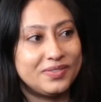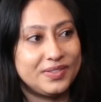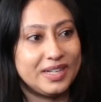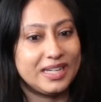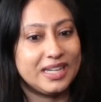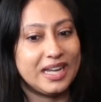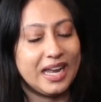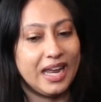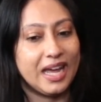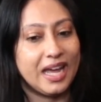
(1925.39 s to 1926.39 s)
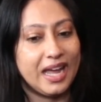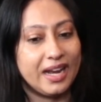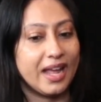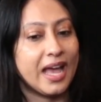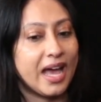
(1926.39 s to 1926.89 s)
And
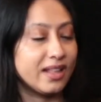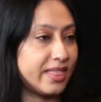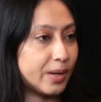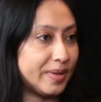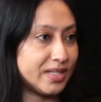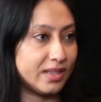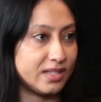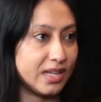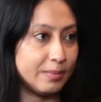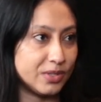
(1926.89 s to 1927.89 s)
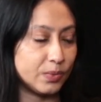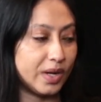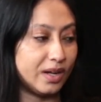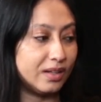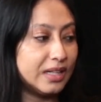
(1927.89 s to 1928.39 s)
I had a therapist at the time as
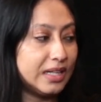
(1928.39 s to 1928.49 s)
well.